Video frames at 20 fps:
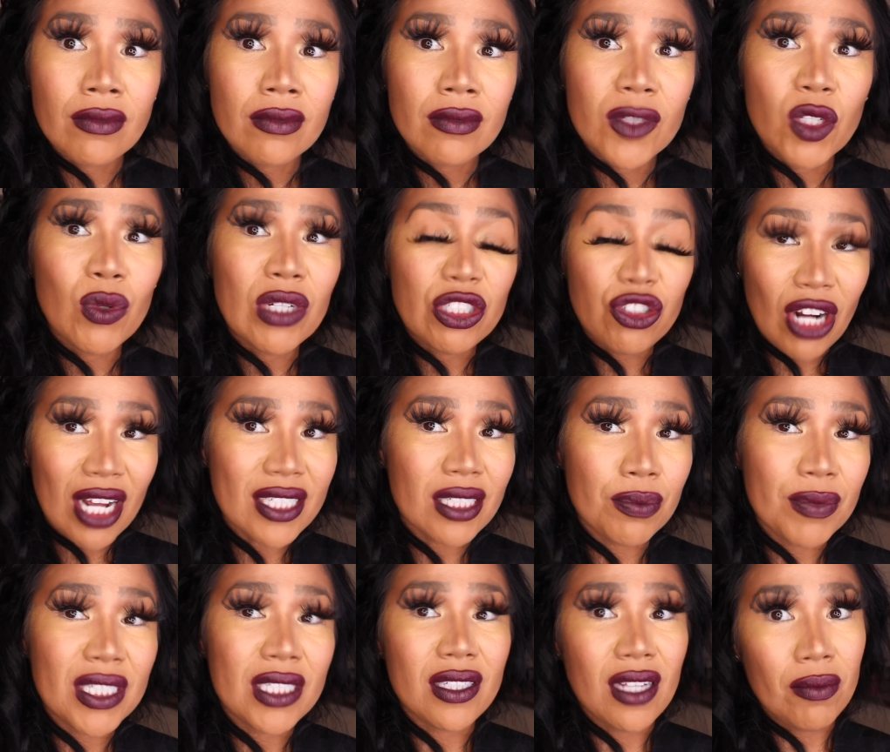You address
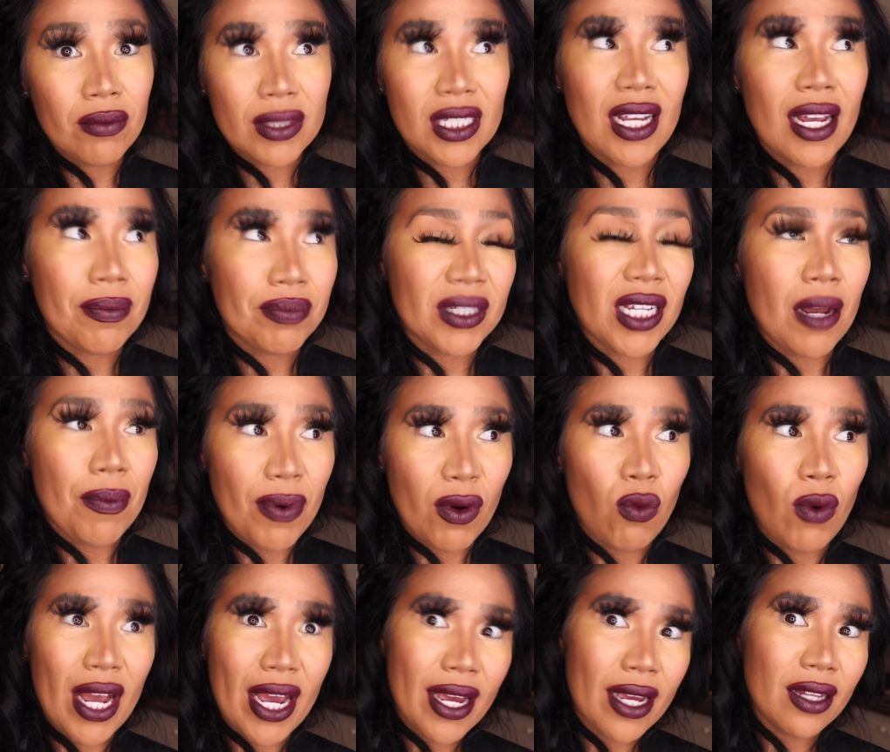me some type
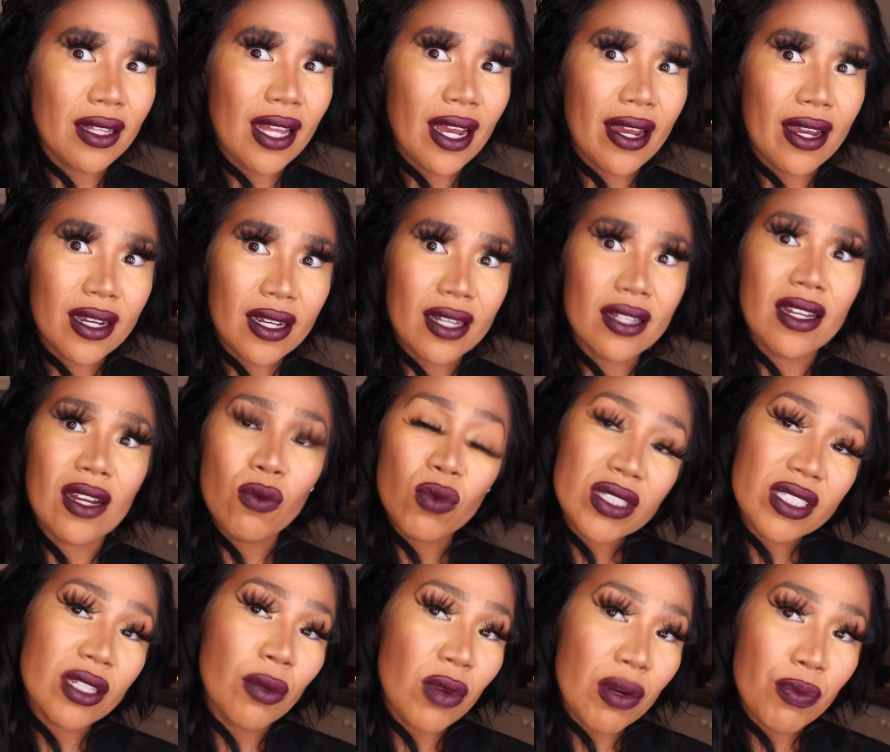of way? Like, and then
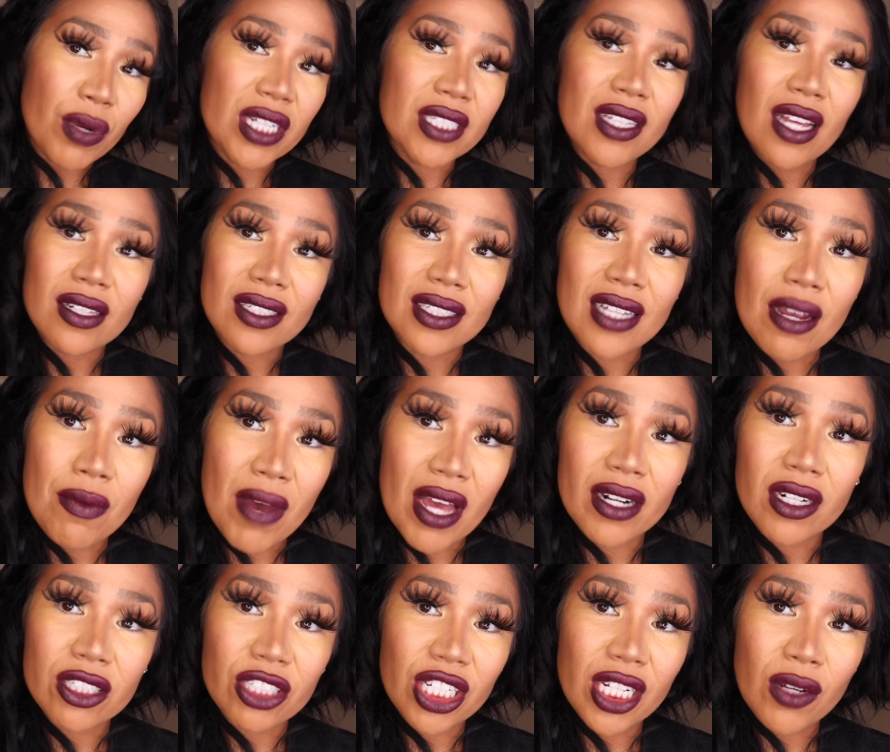when someone brings that same
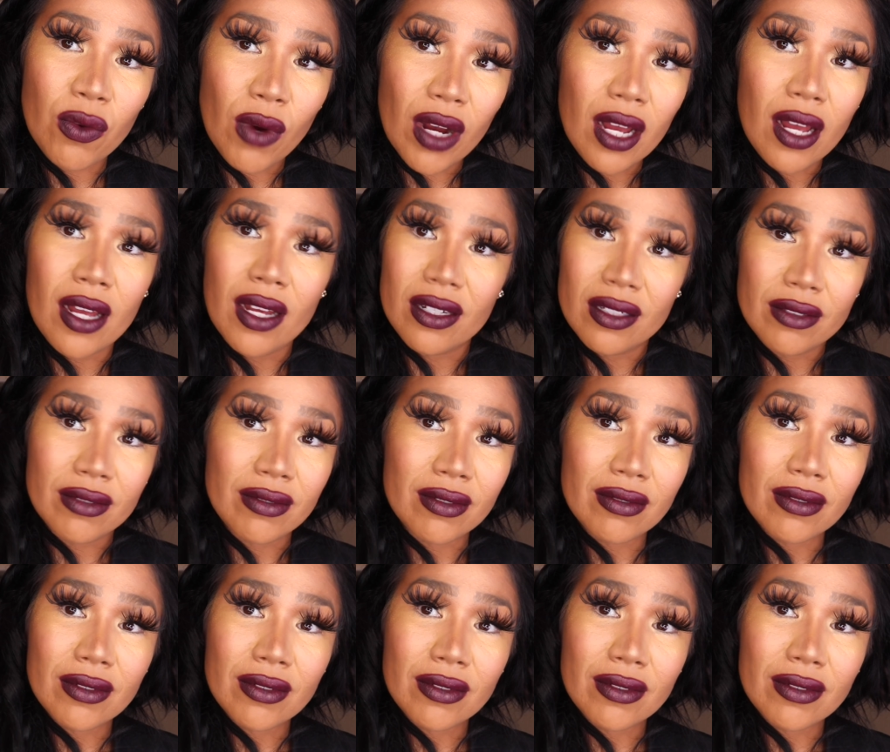energy, what?